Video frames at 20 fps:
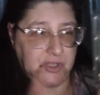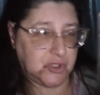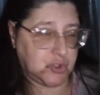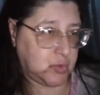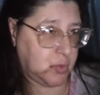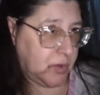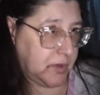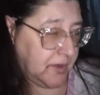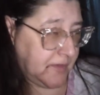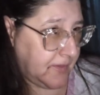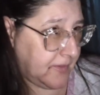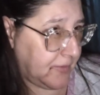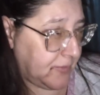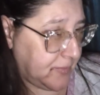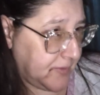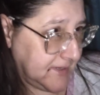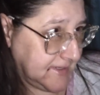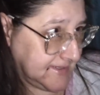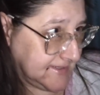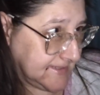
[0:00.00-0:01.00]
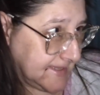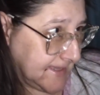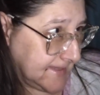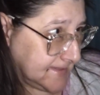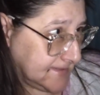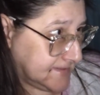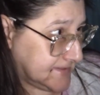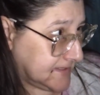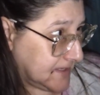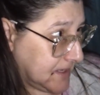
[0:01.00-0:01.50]
each one of the three
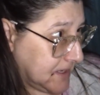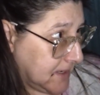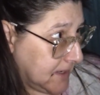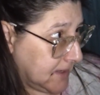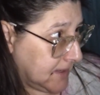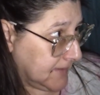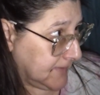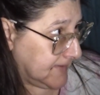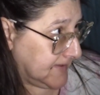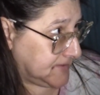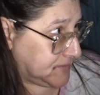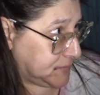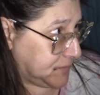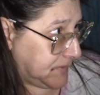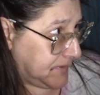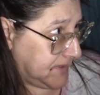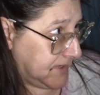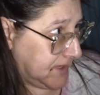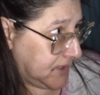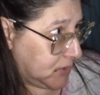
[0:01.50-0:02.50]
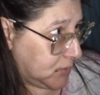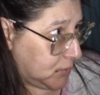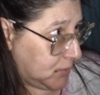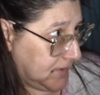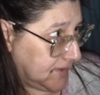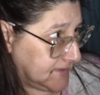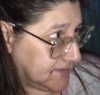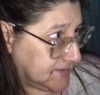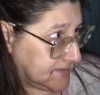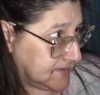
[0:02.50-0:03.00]
scents. This one here
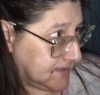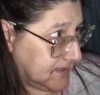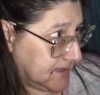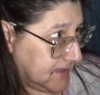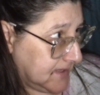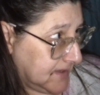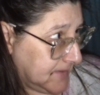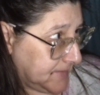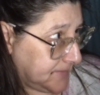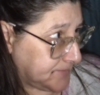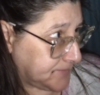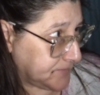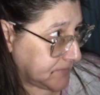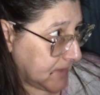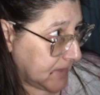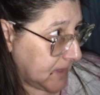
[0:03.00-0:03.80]
was the